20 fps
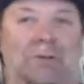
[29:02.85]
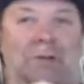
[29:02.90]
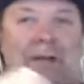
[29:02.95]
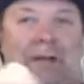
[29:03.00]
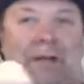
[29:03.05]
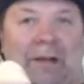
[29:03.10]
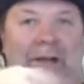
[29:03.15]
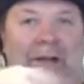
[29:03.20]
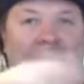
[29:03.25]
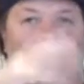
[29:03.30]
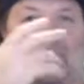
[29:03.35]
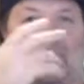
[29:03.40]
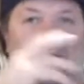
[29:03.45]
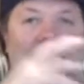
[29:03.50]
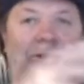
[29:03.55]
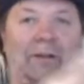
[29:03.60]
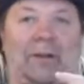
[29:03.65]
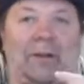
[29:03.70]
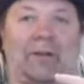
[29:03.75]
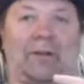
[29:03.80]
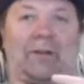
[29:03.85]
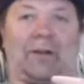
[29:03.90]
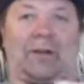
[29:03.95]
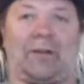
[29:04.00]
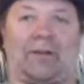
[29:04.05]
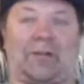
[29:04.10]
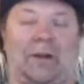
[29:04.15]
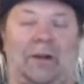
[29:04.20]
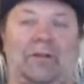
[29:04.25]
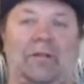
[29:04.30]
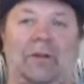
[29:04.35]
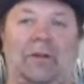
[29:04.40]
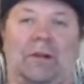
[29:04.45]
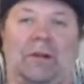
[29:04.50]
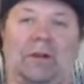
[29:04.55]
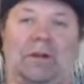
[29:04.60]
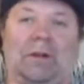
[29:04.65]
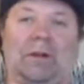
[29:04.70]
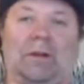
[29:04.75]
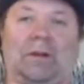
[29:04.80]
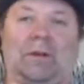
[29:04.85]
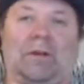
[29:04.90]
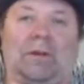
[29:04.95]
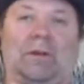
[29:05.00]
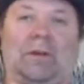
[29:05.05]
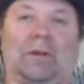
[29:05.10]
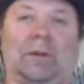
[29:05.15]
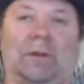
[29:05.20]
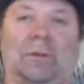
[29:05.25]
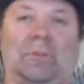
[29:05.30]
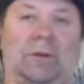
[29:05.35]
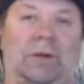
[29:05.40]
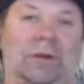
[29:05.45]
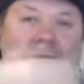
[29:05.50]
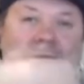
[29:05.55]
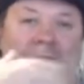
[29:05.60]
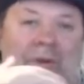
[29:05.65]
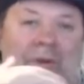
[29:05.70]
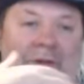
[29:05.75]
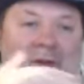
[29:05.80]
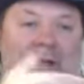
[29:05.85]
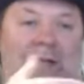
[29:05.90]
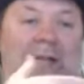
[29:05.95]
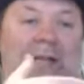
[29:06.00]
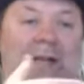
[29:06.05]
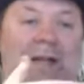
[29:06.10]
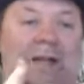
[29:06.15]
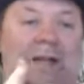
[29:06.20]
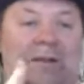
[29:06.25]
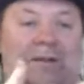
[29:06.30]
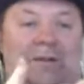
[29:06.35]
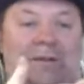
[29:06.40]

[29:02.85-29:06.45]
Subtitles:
radiator has air ducts and everything. But it's a T.